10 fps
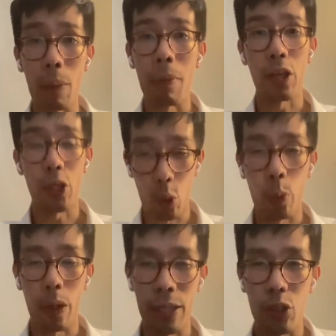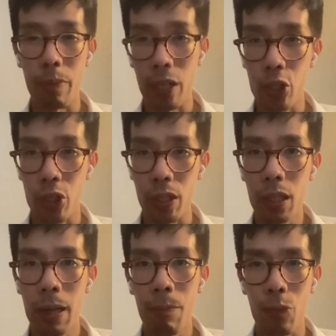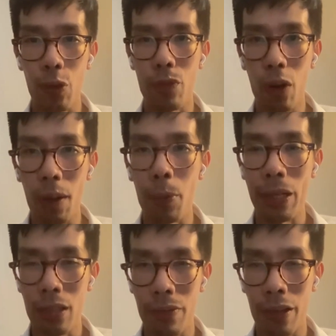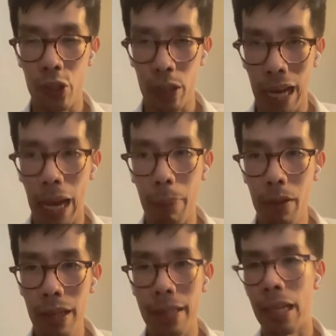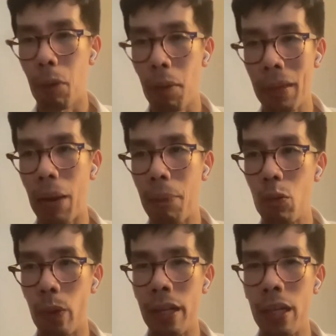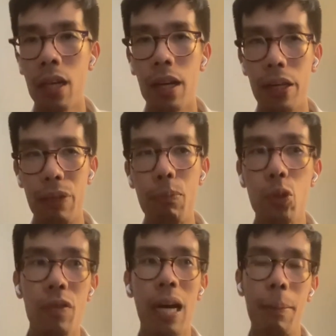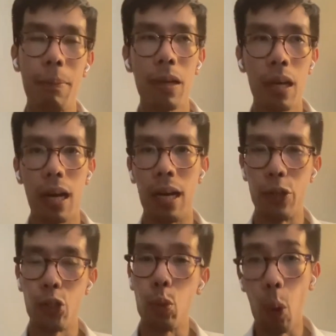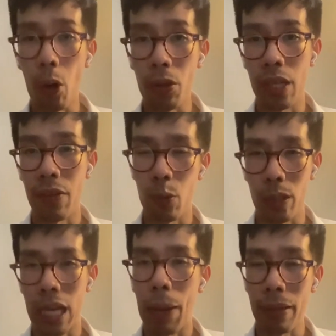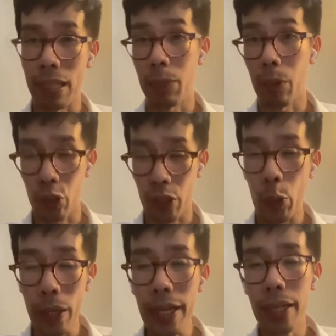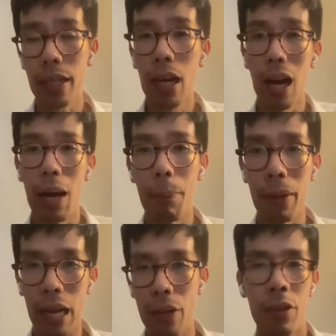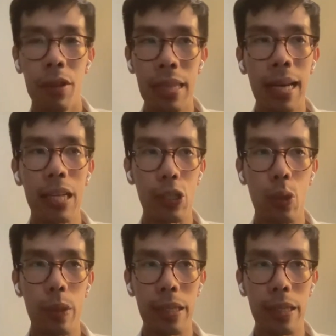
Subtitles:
whereby, as you mentioned, this verbal intervention happened, and that probably happened when the move up towards 7 was happening especially quick. But other than that,